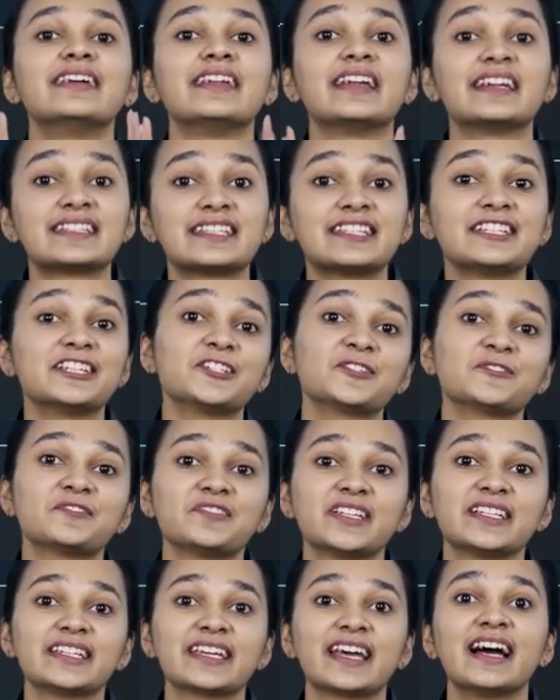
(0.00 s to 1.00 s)
Resident of
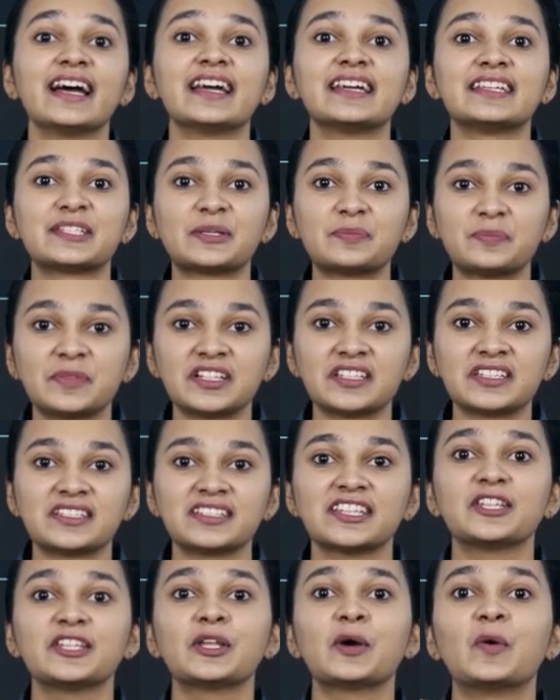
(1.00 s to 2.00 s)
India is a
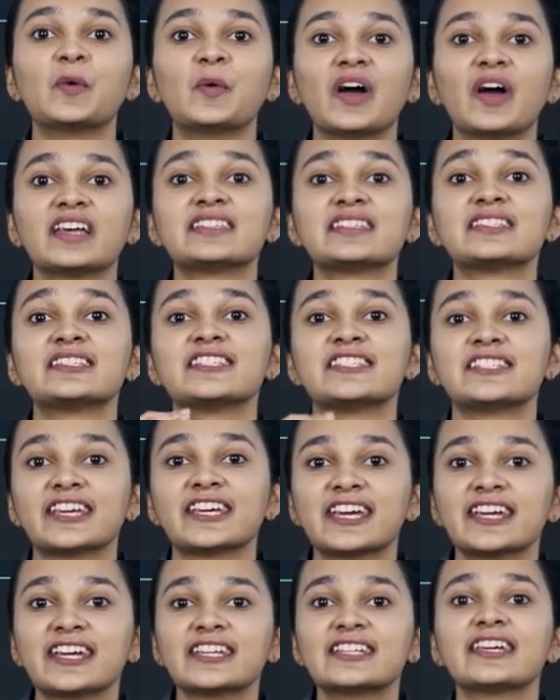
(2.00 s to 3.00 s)
person who has
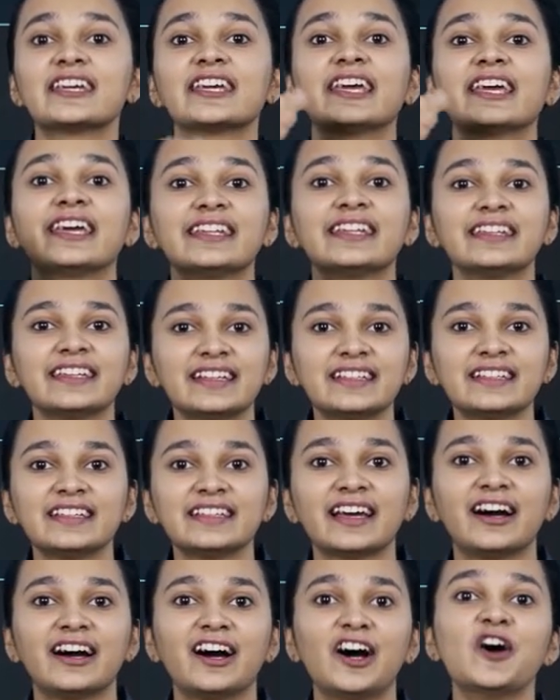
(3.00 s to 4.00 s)
stayed in
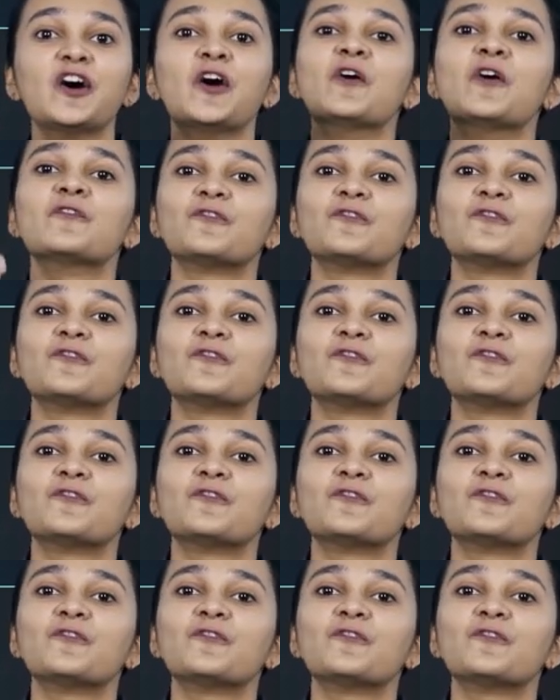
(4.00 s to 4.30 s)
India